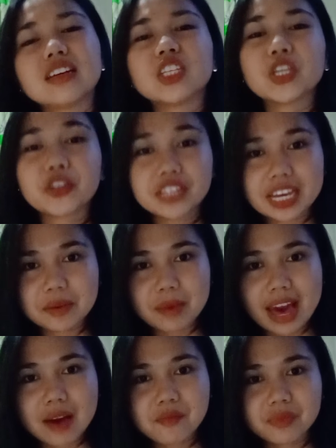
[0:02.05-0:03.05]
Good day,
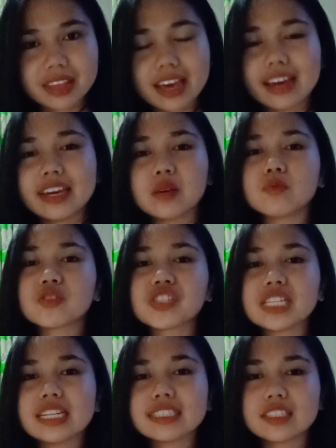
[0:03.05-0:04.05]
ma'am. I am
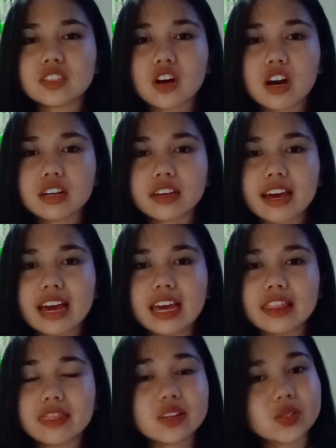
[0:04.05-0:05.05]
Sheena Tindoc,
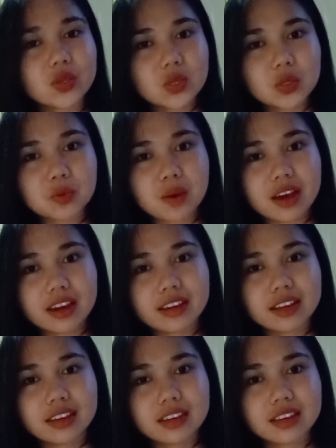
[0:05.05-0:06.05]
and this is
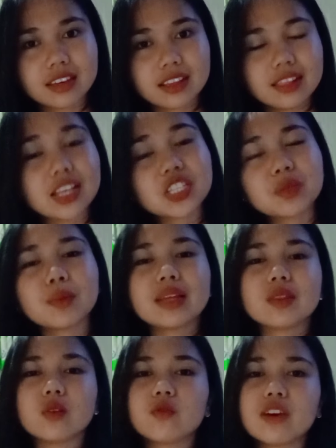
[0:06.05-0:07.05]
my lesson
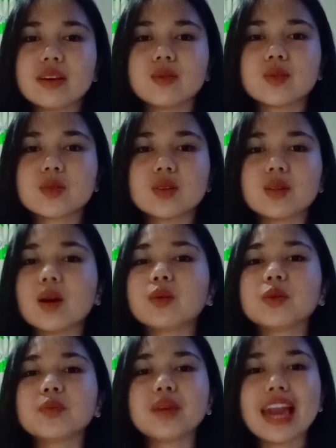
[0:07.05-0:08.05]
plan defense, and I
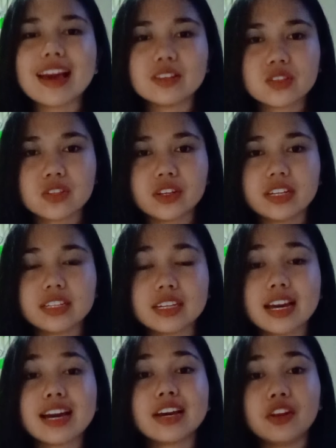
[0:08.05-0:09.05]
will be answering
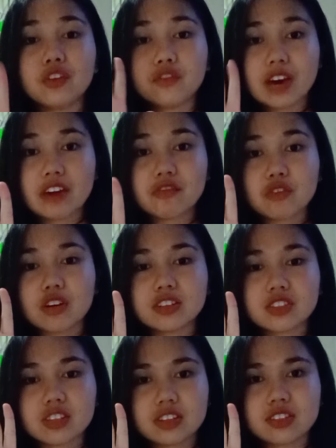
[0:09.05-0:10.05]
the 5
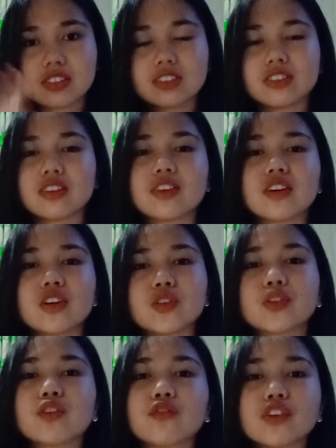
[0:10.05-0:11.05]
questions.
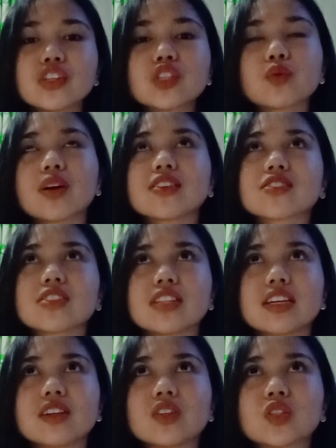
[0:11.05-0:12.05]
So, the first question
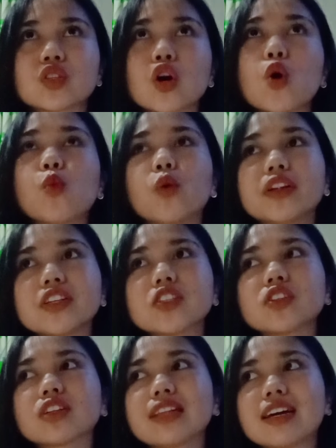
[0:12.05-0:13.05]
is, what is
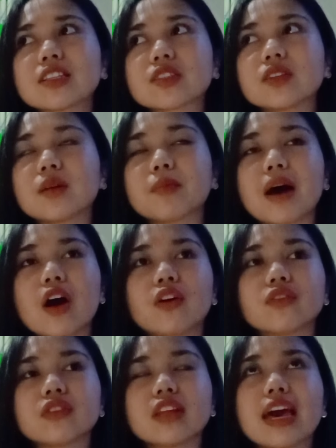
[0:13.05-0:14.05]
your lesson
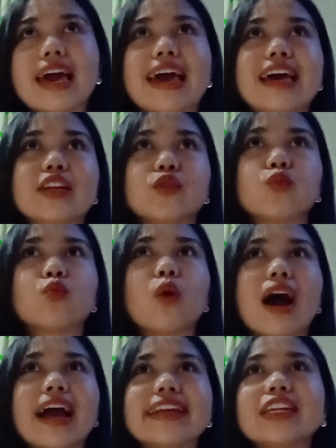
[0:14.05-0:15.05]
about, and
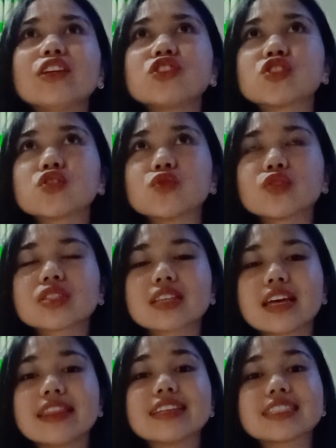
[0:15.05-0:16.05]
why did you choose
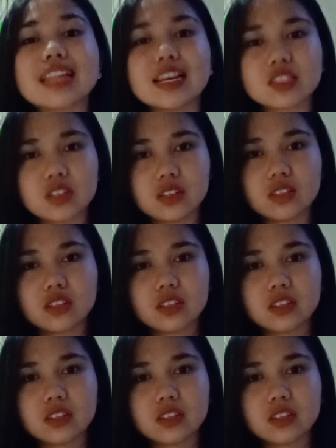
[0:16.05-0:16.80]
this lesson?